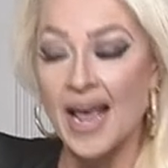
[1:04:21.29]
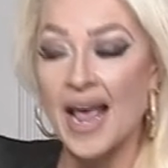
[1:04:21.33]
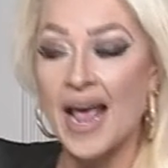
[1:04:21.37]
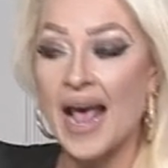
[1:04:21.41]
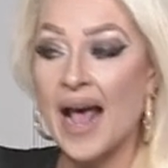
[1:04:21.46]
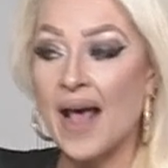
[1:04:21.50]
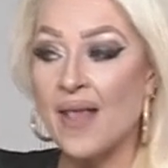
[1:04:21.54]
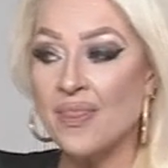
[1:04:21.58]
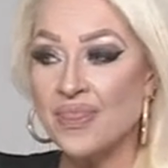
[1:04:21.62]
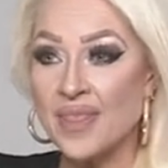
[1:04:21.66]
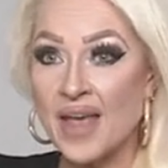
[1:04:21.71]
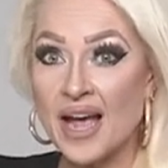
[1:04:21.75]

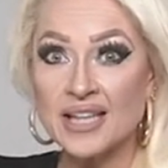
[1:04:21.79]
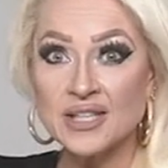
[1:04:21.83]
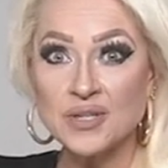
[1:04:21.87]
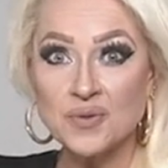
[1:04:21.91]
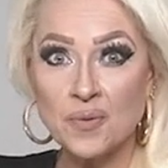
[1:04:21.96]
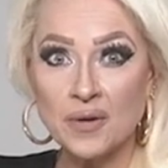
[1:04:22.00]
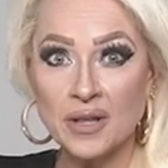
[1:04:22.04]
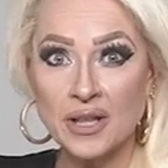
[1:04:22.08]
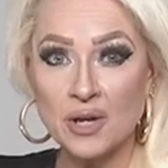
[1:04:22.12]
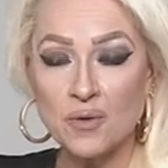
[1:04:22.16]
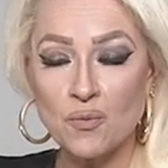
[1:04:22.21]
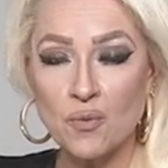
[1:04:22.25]
And that's
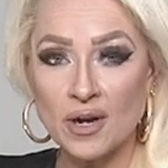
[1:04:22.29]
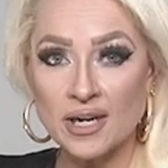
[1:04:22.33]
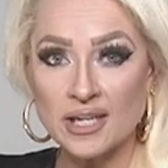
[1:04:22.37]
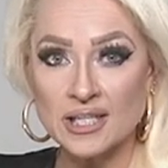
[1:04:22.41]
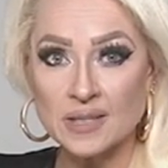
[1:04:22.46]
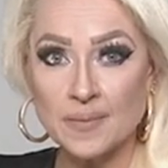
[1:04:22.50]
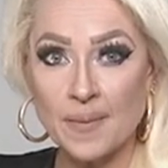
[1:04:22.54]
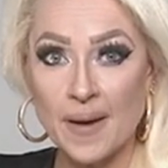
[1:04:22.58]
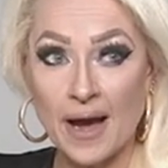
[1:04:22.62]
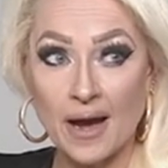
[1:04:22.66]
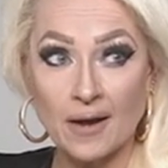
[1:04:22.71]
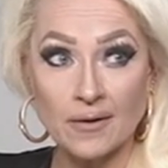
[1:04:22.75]
really what it's
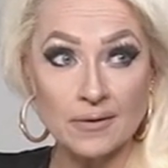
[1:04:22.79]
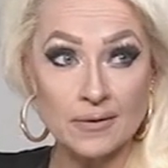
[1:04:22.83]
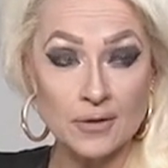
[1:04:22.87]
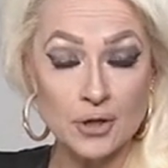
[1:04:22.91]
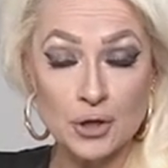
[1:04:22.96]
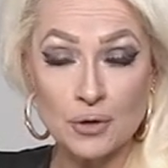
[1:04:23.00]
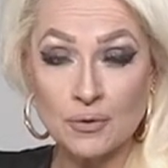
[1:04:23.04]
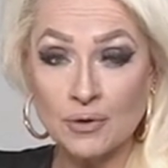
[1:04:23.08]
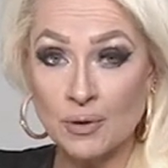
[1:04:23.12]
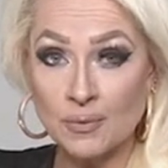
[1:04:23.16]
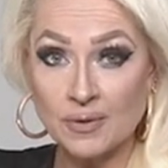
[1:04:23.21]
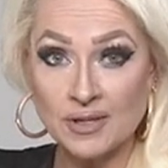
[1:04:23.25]
about.
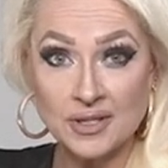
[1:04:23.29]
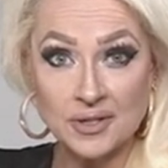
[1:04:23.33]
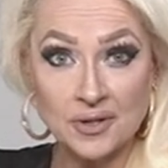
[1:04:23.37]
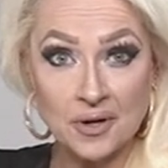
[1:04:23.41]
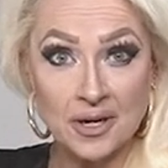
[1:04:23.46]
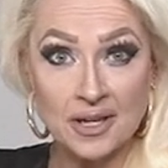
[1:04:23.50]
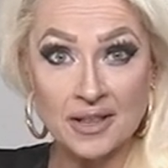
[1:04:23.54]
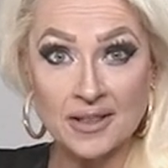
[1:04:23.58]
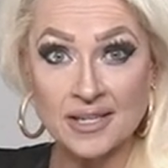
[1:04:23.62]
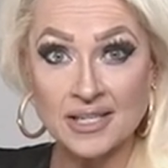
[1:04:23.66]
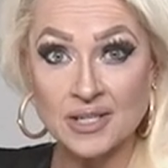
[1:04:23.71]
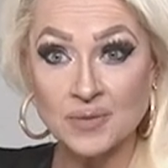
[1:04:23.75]
You know, we
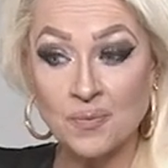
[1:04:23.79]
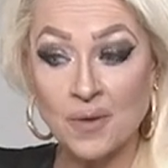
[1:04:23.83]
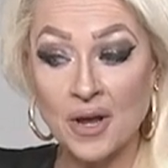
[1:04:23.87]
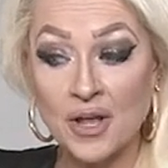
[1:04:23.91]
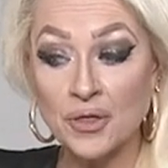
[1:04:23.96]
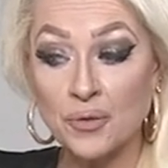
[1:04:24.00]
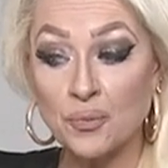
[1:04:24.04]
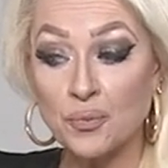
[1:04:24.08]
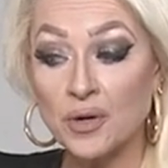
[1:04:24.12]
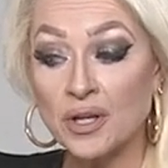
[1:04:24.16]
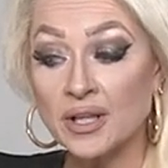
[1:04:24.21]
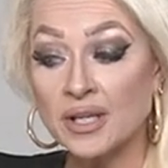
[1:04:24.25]
started this month
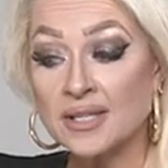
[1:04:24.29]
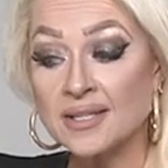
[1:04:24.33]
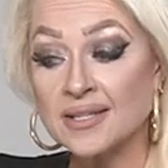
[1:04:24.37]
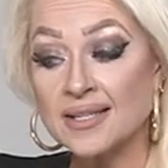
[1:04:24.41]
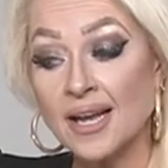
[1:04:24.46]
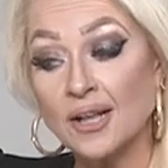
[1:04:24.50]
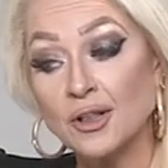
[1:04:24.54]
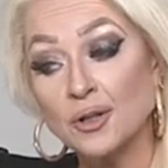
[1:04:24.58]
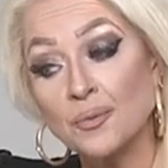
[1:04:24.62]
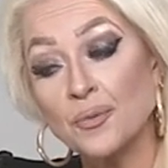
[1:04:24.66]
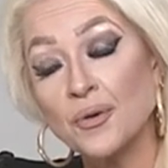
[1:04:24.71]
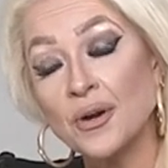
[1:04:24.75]
really
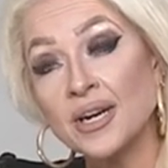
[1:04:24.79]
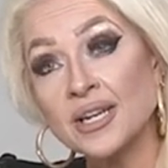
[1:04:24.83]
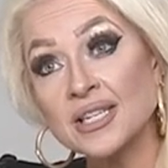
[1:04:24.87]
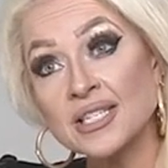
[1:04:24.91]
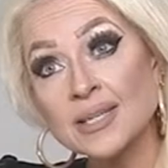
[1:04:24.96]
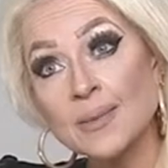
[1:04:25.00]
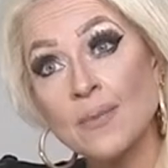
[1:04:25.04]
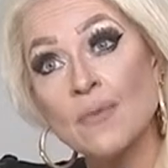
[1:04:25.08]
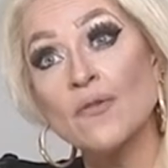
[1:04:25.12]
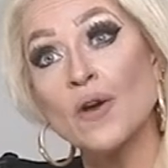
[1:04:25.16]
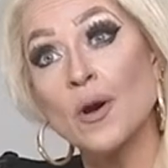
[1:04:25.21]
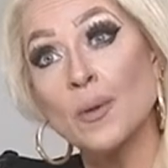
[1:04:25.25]
celebrating
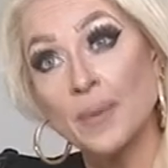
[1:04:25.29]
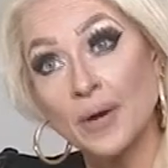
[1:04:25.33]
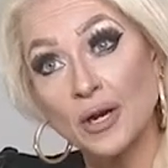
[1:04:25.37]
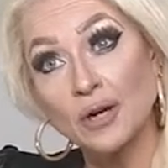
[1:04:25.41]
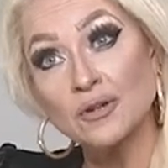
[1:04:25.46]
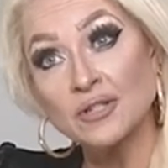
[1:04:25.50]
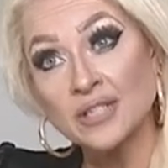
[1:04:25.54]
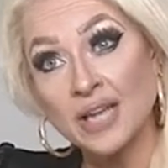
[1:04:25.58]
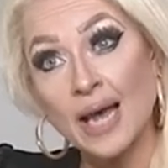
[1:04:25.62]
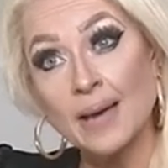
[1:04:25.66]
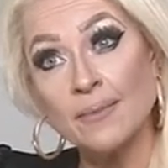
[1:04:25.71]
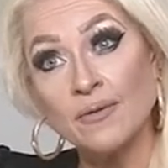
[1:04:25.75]
some of our bigger
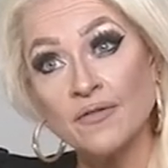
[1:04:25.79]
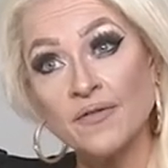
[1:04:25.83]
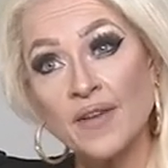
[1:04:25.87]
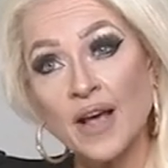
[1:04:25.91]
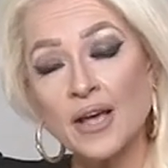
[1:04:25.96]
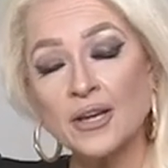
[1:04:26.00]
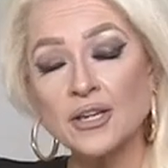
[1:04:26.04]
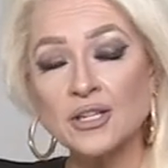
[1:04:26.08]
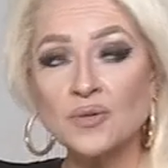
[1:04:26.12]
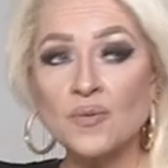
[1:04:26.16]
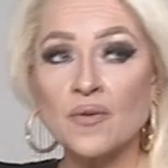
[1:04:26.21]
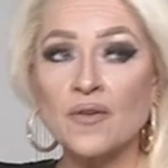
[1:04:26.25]
diamond
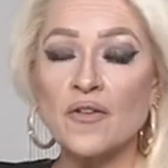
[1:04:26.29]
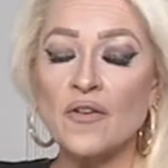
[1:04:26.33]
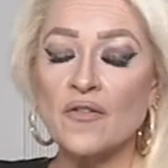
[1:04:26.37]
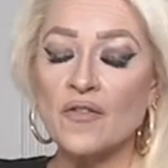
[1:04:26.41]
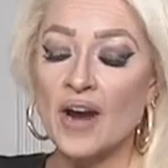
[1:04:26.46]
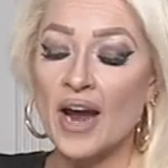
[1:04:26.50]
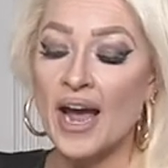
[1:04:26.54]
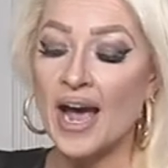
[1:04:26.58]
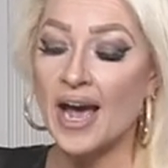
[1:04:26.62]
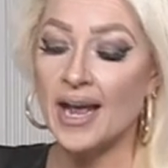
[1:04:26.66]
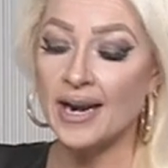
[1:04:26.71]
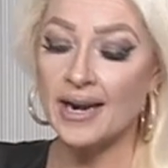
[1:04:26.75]
values we've ever
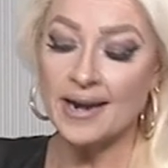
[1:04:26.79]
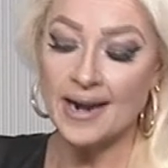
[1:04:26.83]
had.